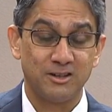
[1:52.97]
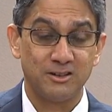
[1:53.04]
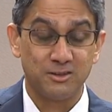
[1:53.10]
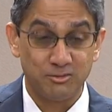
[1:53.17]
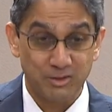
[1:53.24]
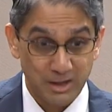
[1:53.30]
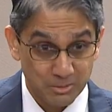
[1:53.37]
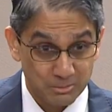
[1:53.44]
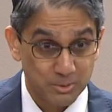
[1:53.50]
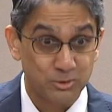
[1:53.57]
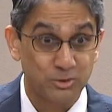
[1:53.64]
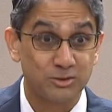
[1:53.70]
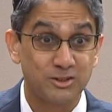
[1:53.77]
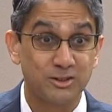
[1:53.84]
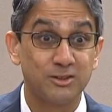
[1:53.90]
develop
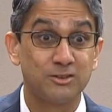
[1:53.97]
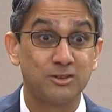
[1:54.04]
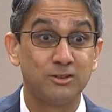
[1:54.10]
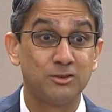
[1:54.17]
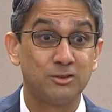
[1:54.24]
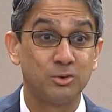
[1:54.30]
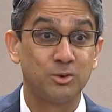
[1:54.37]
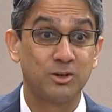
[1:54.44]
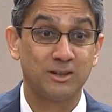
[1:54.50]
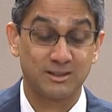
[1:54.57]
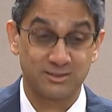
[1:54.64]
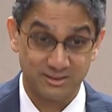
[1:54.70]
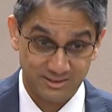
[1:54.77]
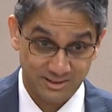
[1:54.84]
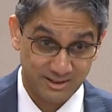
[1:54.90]
into citizens who can
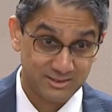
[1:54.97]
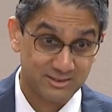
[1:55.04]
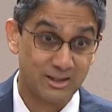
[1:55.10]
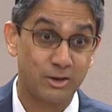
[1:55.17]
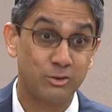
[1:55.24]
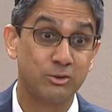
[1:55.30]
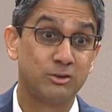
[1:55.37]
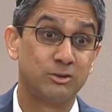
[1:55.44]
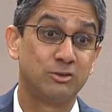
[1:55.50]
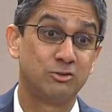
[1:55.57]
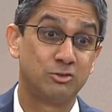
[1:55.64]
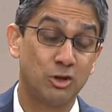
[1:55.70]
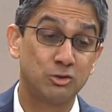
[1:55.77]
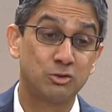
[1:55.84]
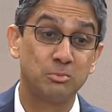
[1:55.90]
exercise sound
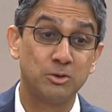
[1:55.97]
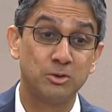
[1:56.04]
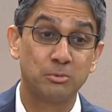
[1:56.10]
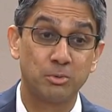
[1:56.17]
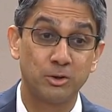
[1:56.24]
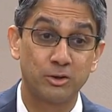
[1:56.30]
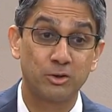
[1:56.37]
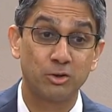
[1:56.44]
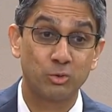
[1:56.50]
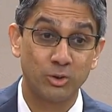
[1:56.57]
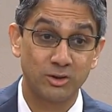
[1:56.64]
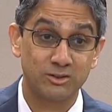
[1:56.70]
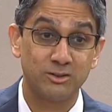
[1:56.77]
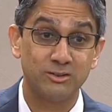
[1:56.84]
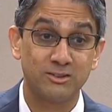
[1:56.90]
judgment on political
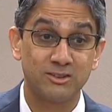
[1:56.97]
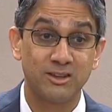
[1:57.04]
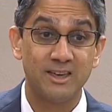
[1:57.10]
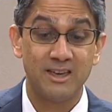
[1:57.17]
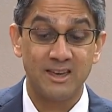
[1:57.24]
questions.